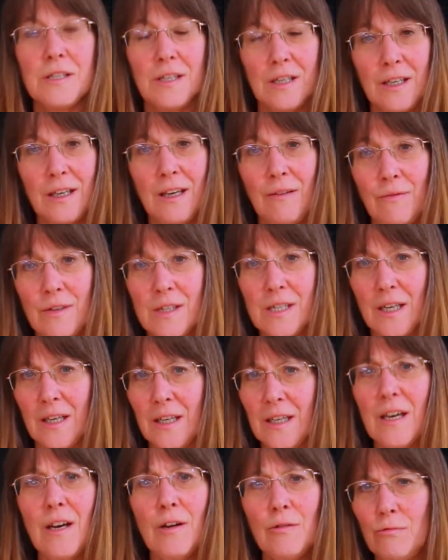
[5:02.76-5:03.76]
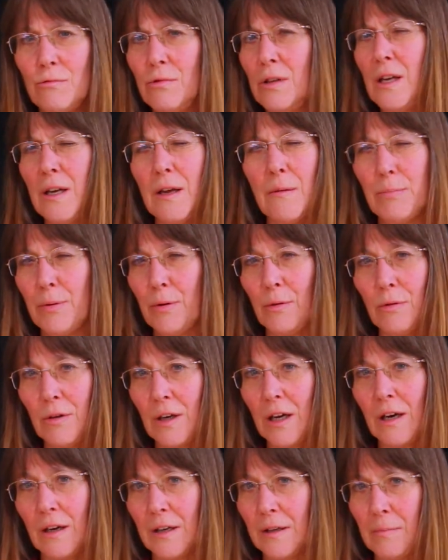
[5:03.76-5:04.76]
can give and take. Really
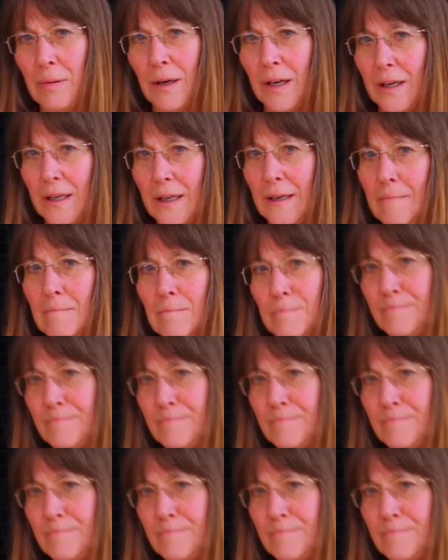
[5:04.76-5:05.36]
important kind of playing.